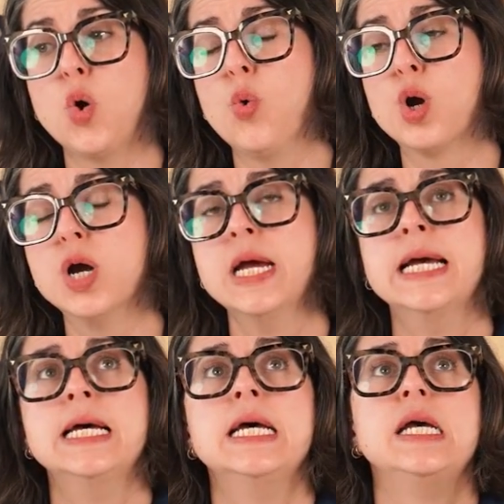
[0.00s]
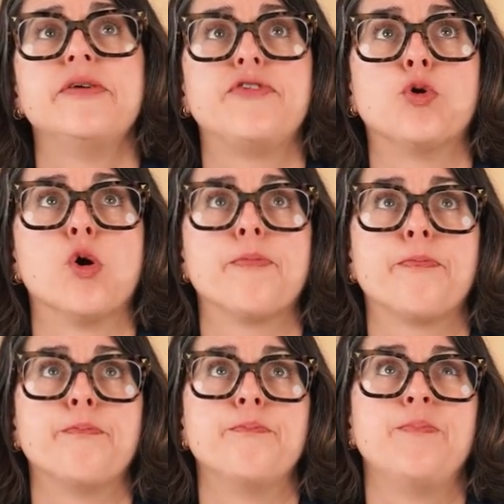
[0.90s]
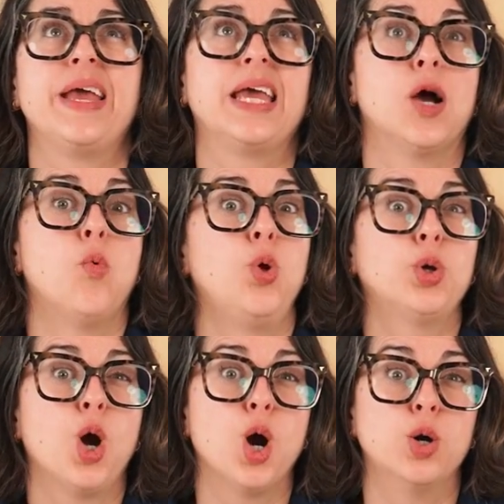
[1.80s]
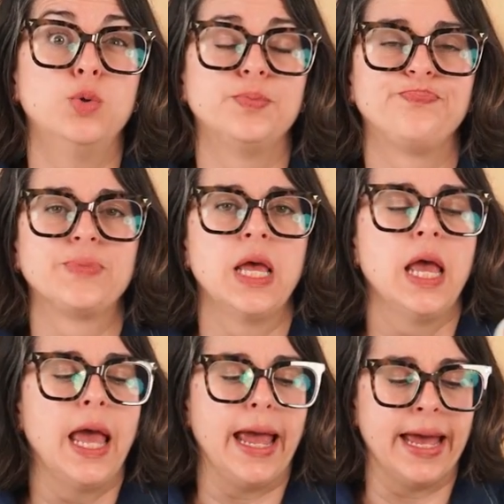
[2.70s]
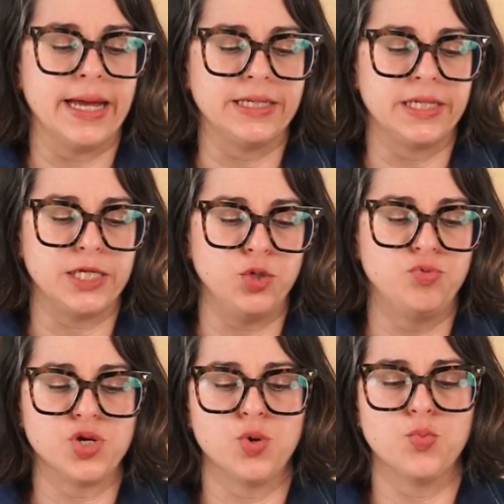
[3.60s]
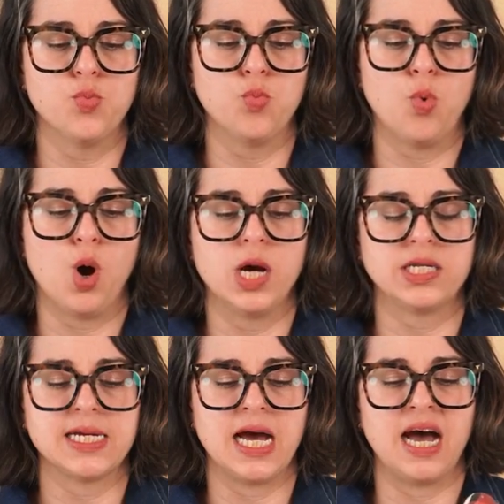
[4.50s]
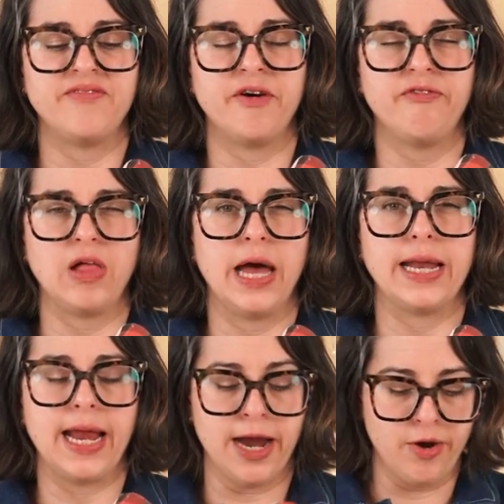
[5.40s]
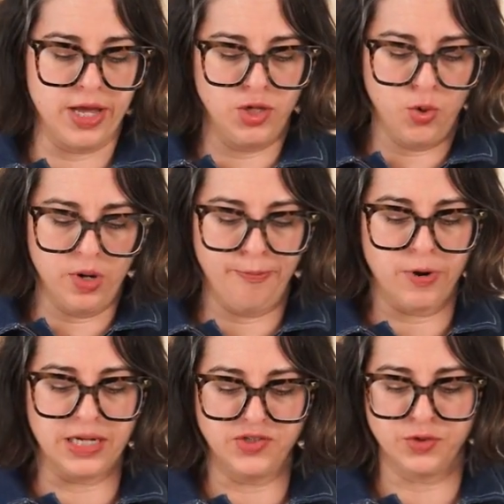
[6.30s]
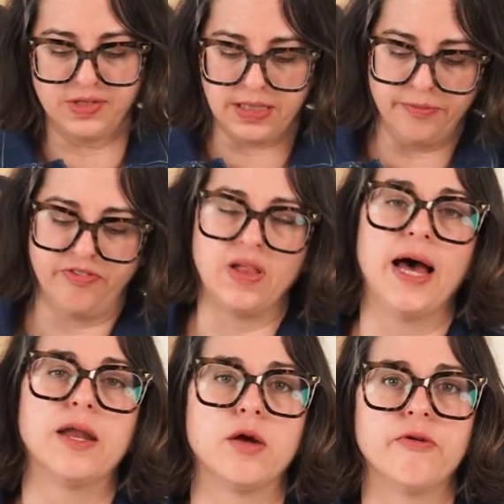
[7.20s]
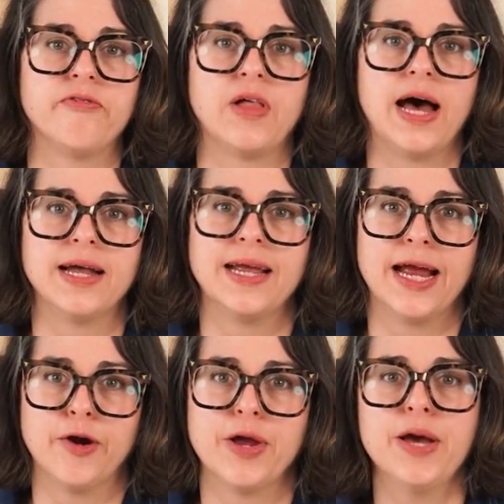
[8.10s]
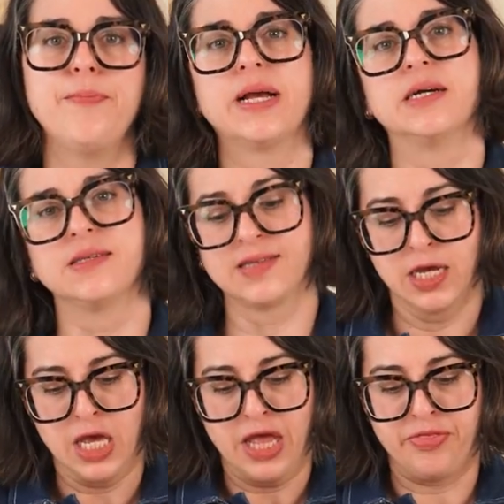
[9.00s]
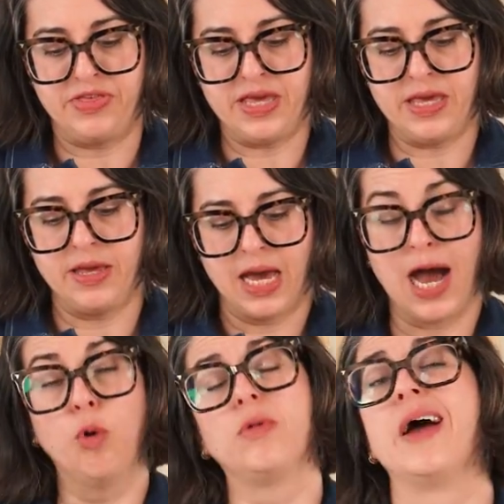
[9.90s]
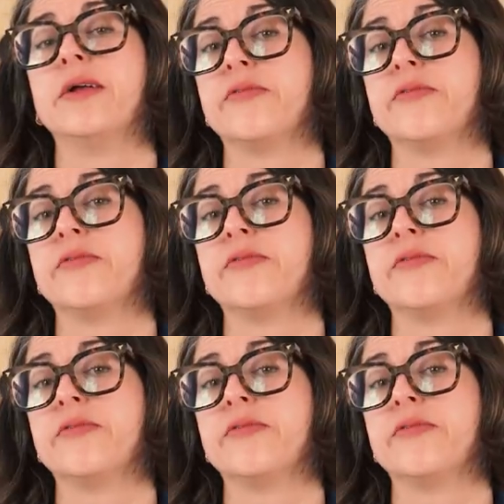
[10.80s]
or if you're making a wool coat and you don't want to have a flat area, you don't want to press your seam flat on a flat area because the outline